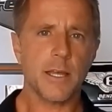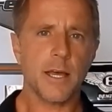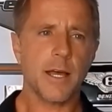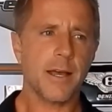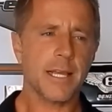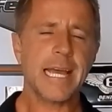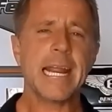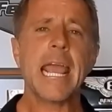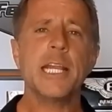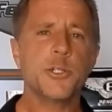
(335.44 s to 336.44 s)
kind
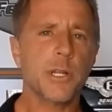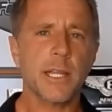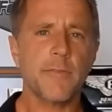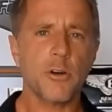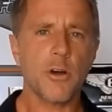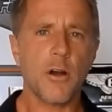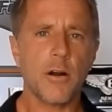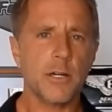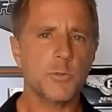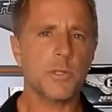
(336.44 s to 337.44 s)
of entry-level
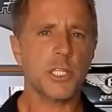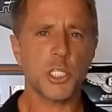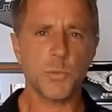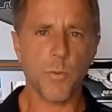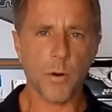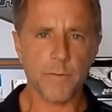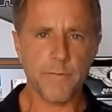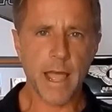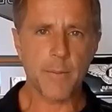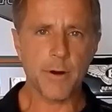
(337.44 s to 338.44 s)
cars with the sport
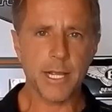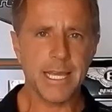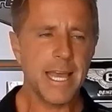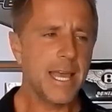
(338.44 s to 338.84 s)
fabric.